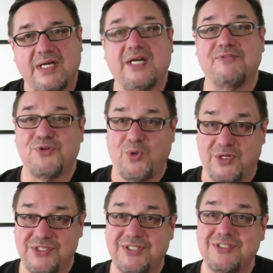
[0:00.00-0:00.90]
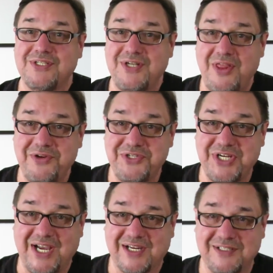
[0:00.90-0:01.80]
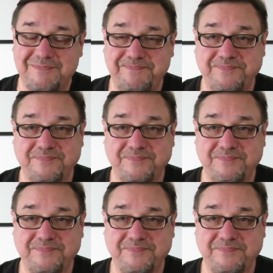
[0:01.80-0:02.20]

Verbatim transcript: And of course, there's another check.